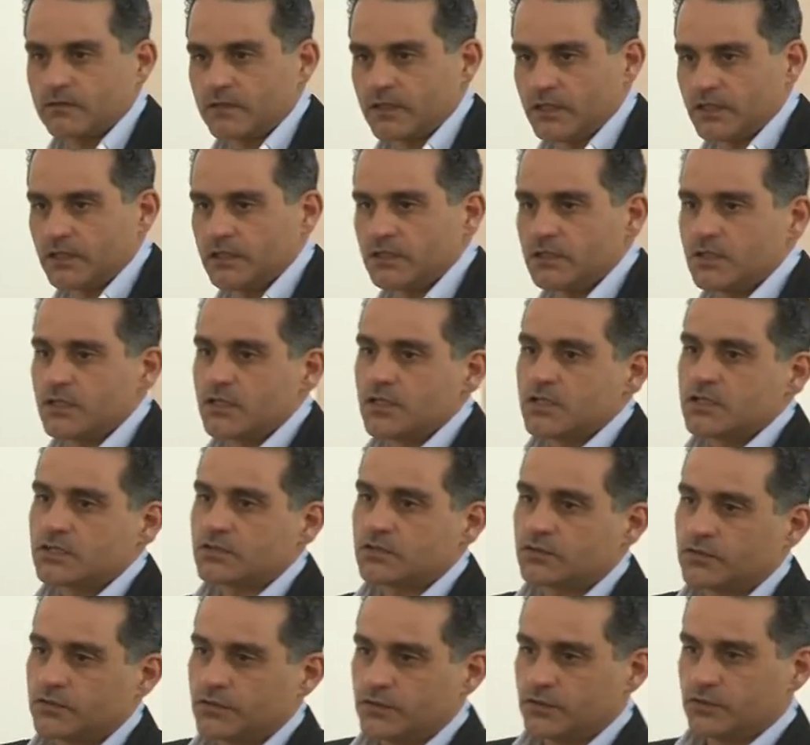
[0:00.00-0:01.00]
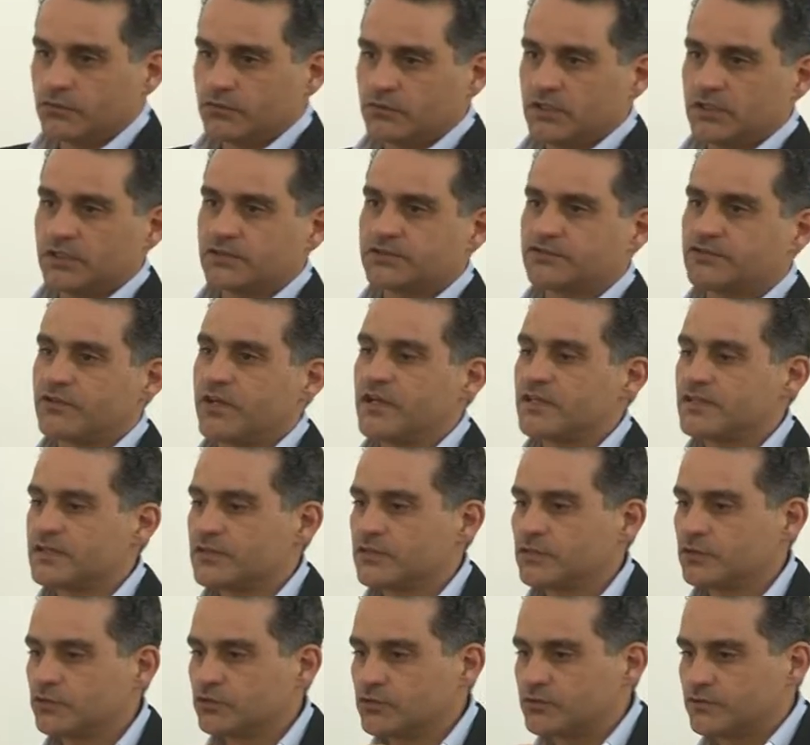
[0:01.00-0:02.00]
Okay, so you will
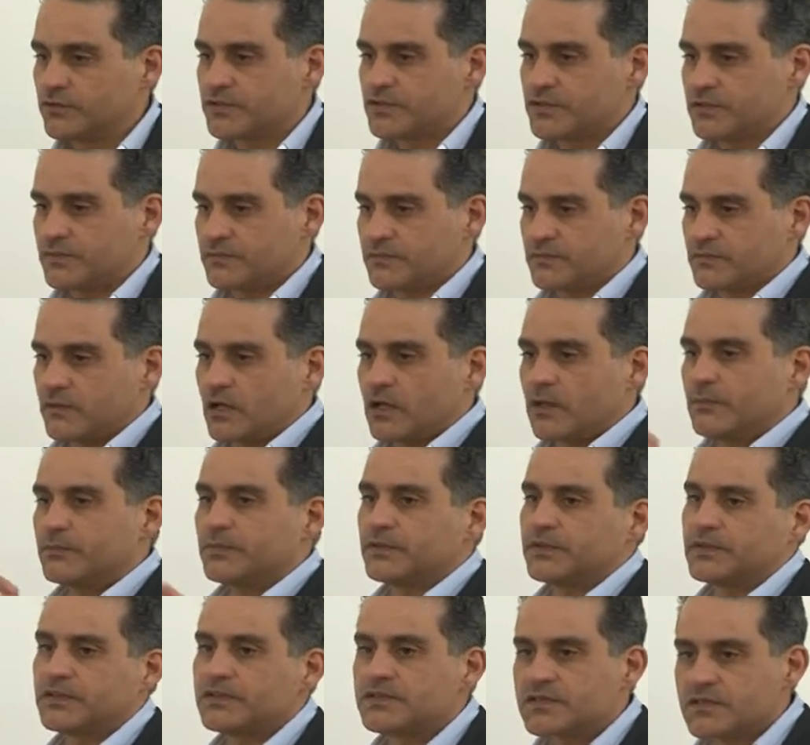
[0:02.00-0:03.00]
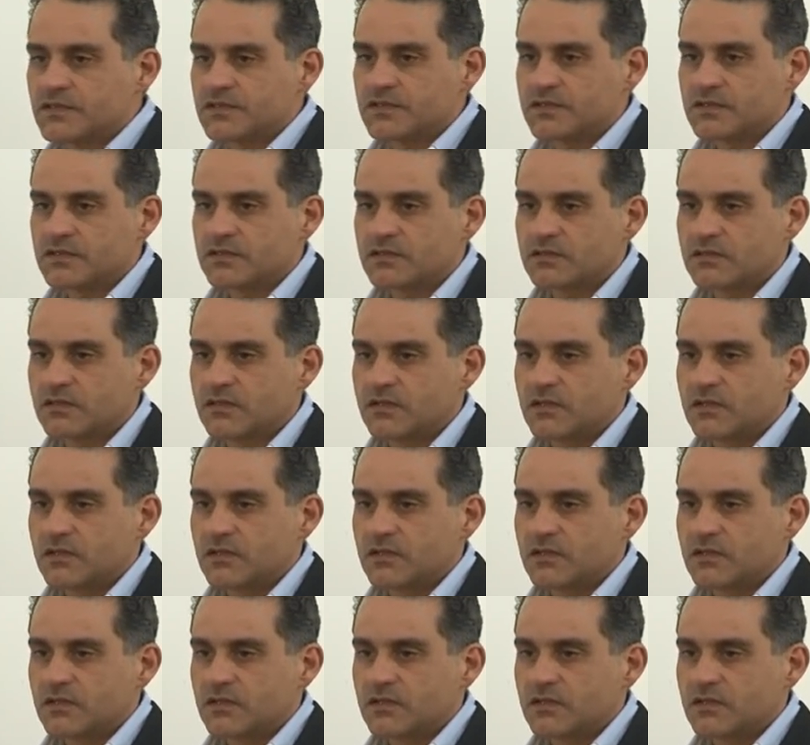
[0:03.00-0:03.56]
address the tourism competences.